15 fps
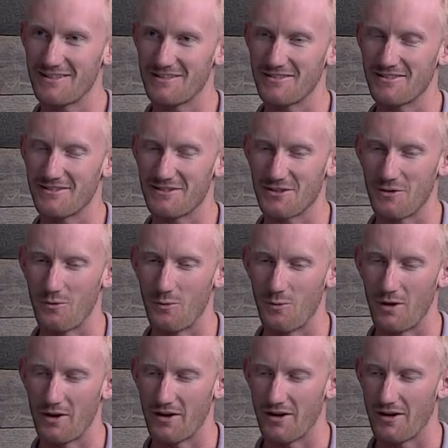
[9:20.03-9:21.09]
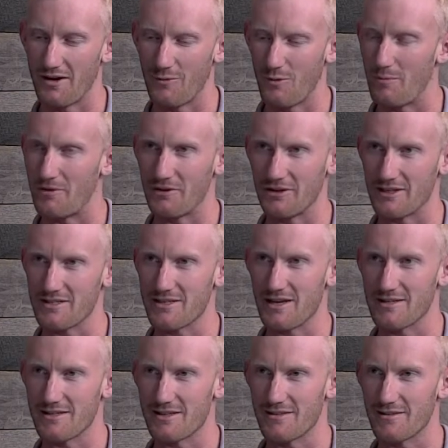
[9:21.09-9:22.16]
So what building is that?
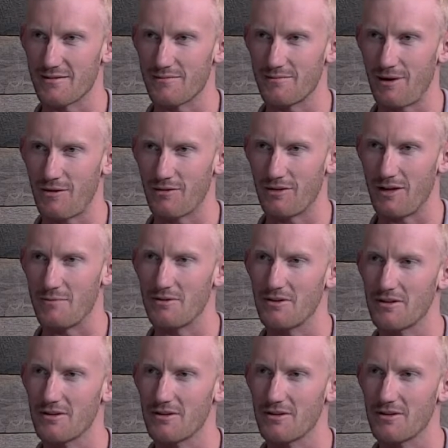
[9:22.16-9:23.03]
Is that the Power and Light building?